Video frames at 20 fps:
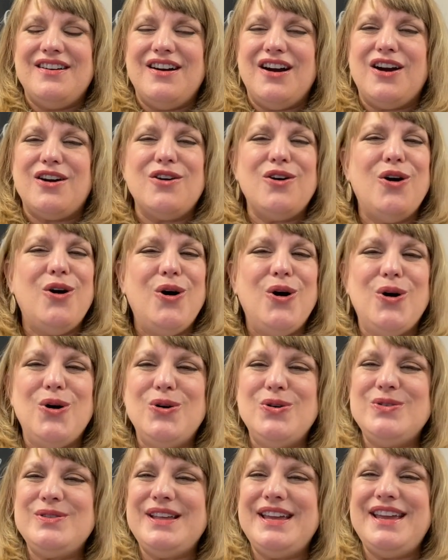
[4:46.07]

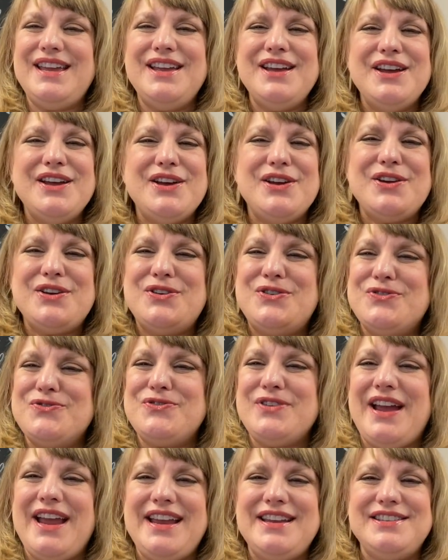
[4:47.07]
holy,
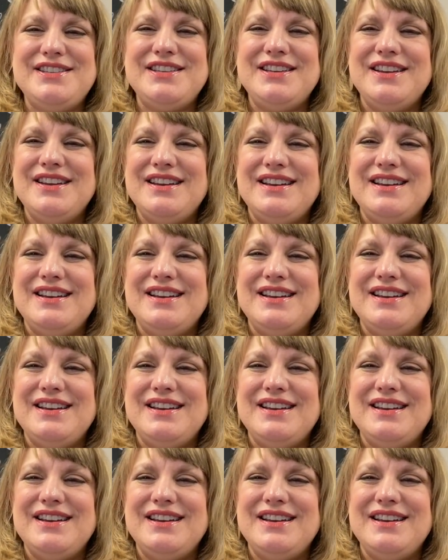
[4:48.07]
great,